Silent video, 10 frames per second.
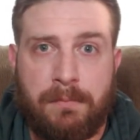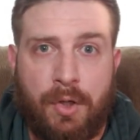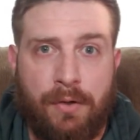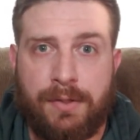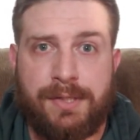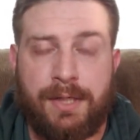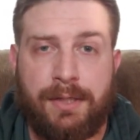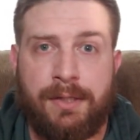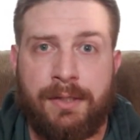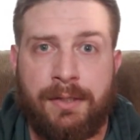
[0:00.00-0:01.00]
all of a
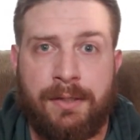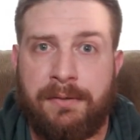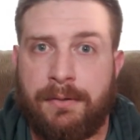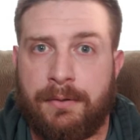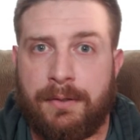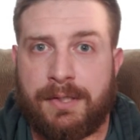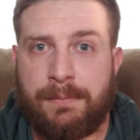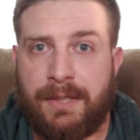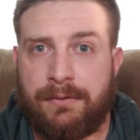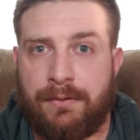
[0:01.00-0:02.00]
sudden, you're
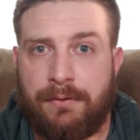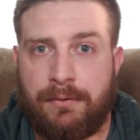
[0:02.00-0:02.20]
expected